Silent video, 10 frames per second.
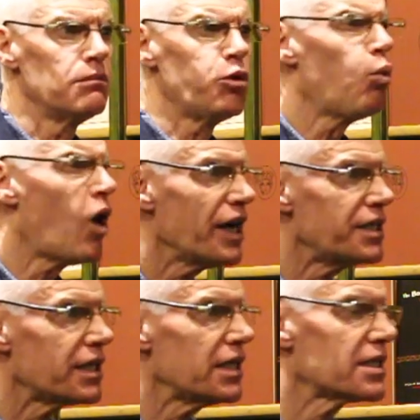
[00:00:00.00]
But why
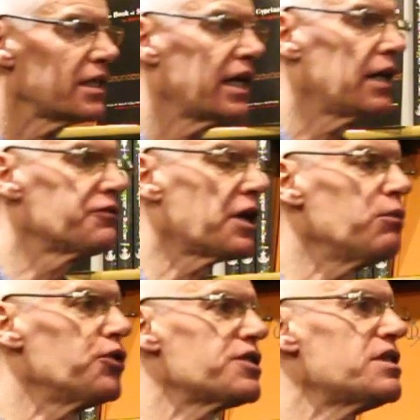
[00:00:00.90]
do they see elves? I
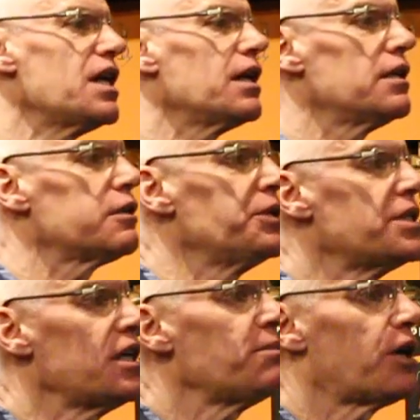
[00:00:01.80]
want to dig a little bit
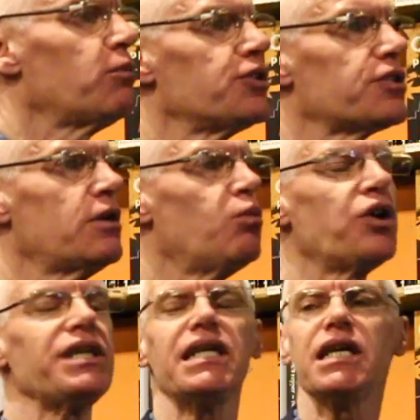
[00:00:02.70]
deeper. I want to know
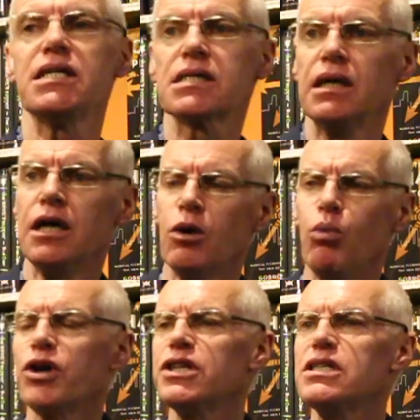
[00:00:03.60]
what it is.
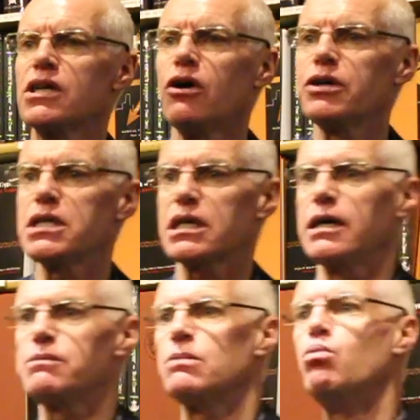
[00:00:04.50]
What are these
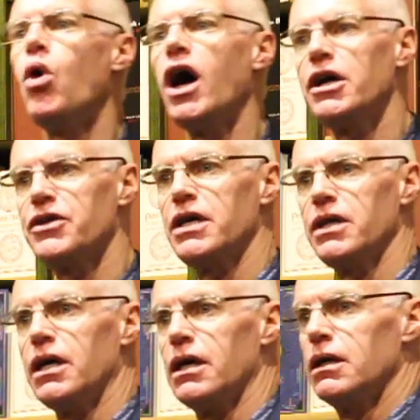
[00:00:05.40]
archetypes and why are they
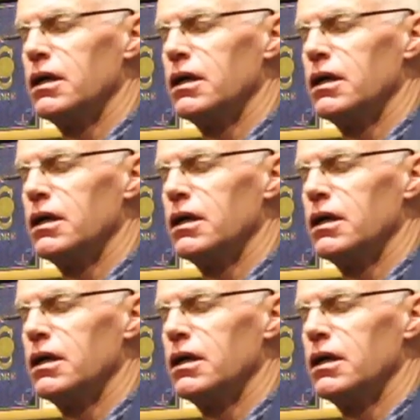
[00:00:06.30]
there?